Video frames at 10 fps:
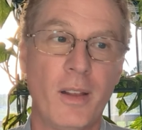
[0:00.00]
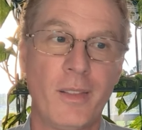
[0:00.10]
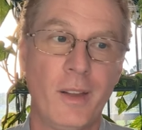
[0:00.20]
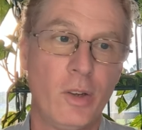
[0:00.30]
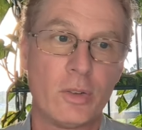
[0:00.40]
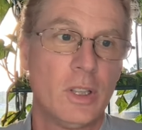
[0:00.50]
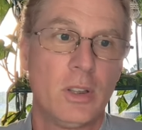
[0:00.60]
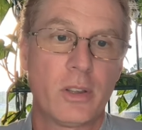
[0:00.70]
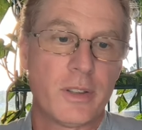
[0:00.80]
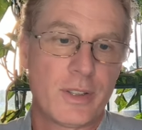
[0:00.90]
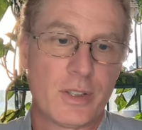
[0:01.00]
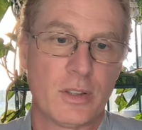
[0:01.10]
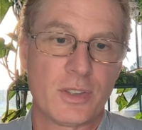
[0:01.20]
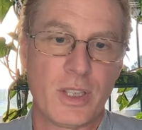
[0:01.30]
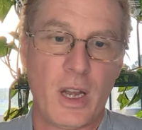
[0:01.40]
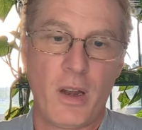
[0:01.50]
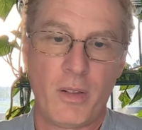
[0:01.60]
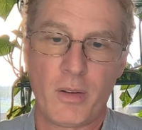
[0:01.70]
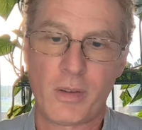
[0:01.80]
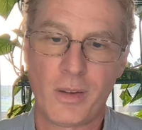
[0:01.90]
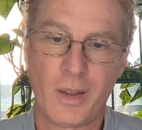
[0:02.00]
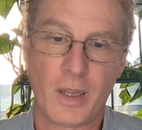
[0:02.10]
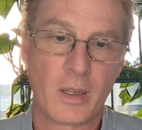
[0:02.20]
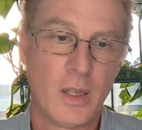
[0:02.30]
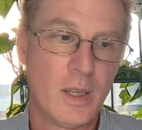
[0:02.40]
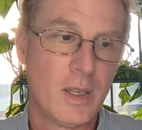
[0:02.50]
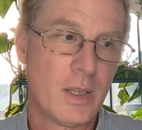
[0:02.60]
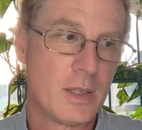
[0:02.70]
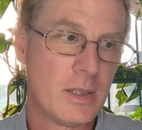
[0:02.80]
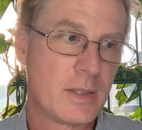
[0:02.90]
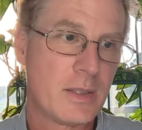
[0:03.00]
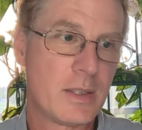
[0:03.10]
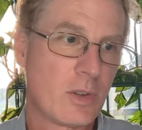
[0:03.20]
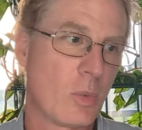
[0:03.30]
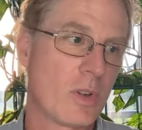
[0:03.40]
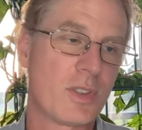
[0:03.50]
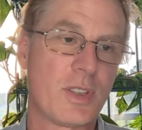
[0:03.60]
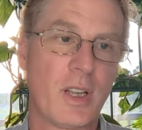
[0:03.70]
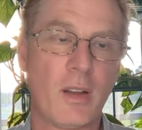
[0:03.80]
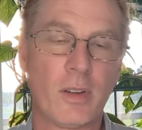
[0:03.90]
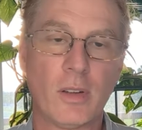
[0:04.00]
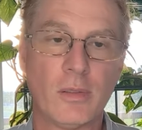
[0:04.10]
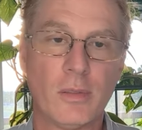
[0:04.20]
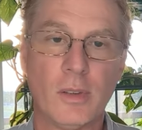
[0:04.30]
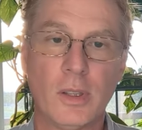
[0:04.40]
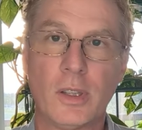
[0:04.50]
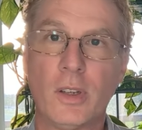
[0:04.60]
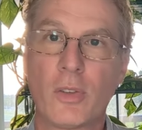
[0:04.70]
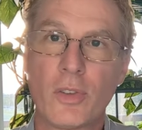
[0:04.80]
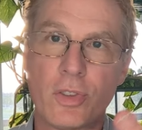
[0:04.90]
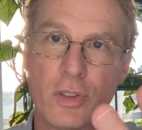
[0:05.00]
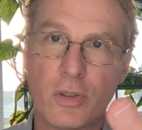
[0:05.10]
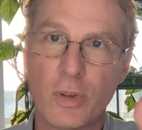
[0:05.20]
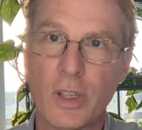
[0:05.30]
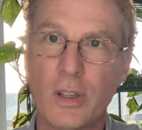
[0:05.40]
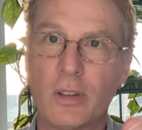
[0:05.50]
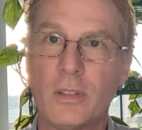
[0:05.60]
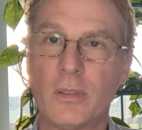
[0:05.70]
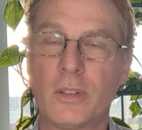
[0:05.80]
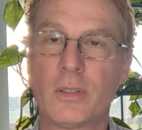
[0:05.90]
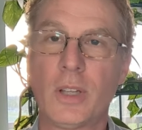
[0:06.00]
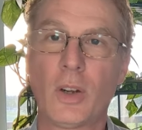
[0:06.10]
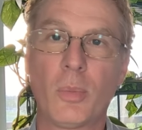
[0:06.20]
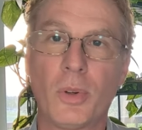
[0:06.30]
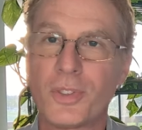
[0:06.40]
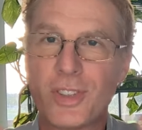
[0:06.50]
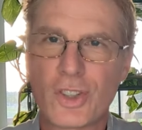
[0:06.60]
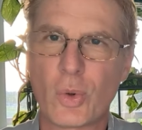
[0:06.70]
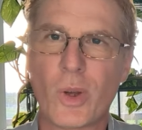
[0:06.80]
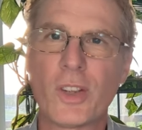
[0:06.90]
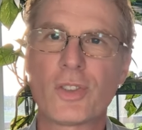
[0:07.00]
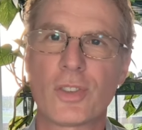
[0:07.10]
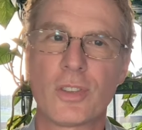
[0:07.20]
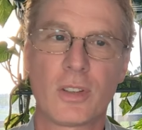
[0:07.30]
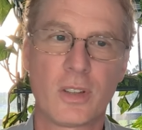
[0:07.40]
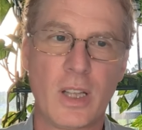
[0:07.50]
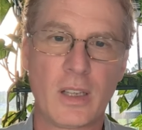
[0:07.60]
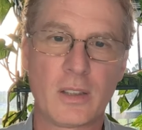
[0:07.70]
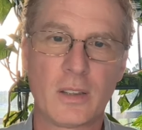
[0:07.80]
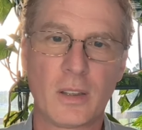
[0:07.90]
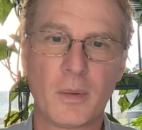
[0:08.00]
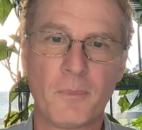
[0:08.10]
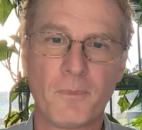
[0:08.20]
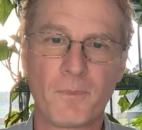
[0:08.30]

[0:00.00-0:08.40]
and here they are. They're still standing there. So, they're like, this isn't the worst thing ever. You know, those three terrible situations that, um,